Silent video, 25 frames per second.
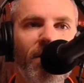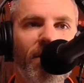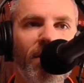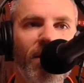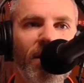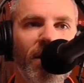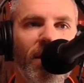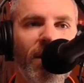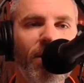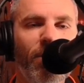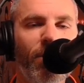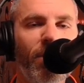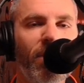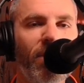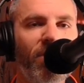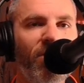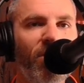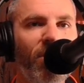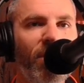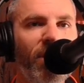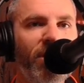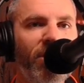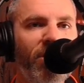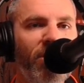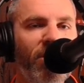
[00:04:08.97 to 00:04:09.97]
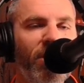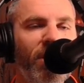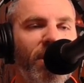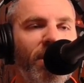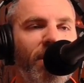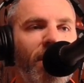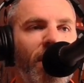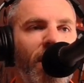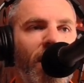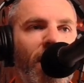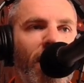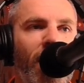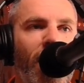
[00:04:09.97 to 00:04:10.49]
Get rid of green screen.
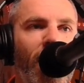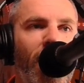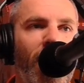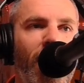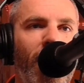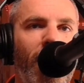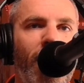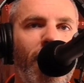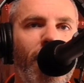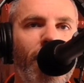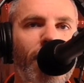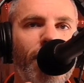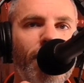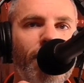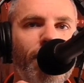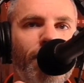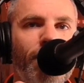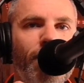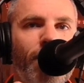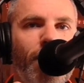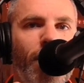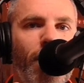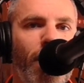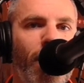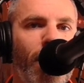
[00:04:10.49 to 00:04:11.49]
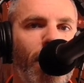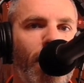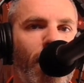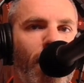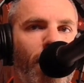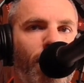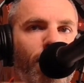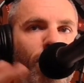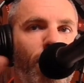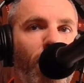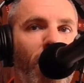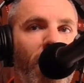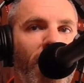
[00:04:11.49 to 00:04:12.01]

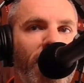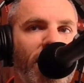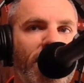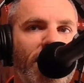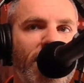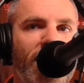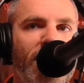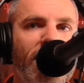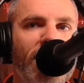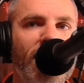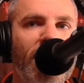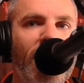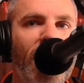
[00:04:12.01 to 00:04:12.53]
But